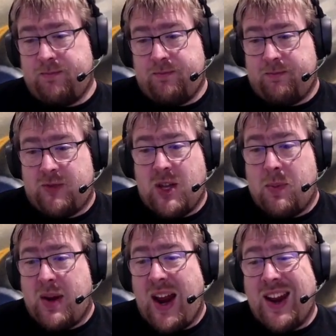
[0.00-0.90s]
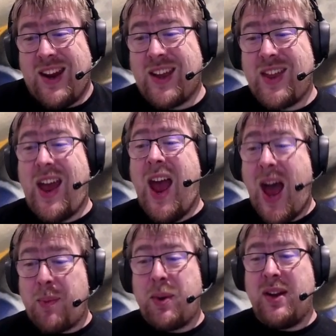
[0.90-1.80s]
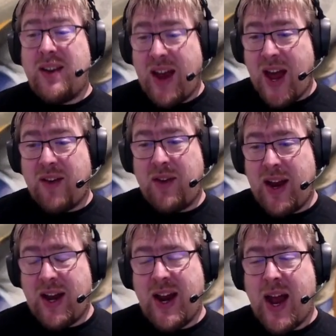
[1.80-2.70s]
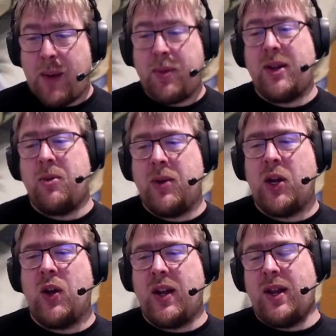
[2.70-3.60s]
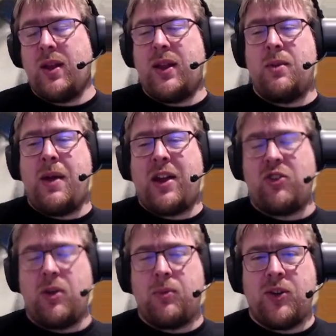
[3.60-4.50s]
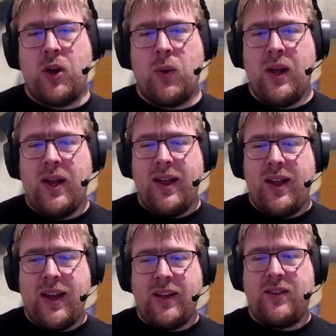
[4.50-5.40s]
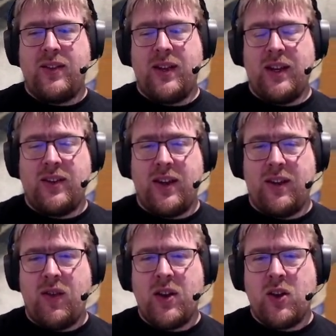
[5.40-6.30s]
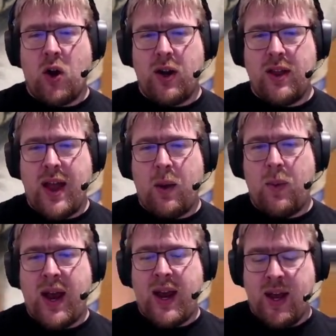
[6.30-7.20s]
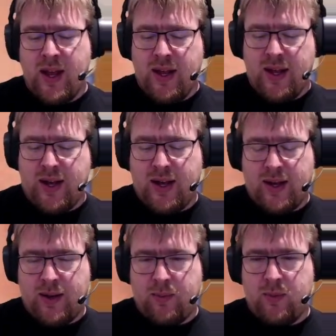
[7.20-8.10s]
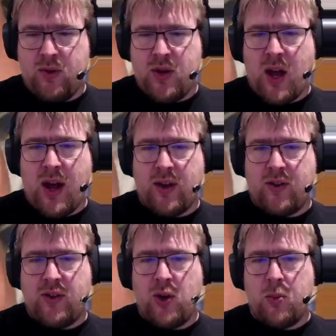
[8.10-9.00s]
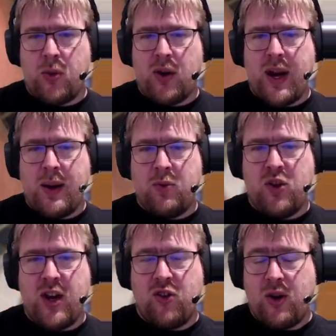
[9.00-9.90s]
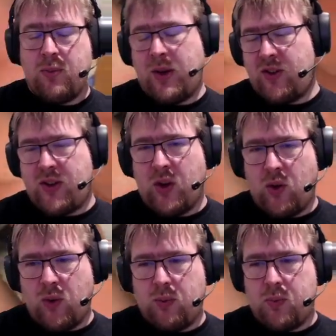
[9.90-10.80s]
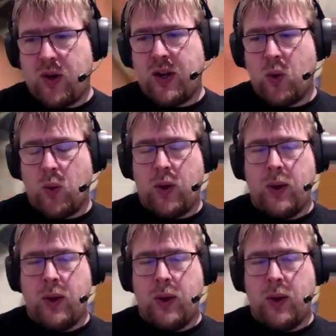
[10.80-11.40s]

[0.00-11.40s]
somebody had a deck that happened to have it, and it happened to be good in the matchup. So it's a fun card in that way. Not super game changing, but still pretty cool.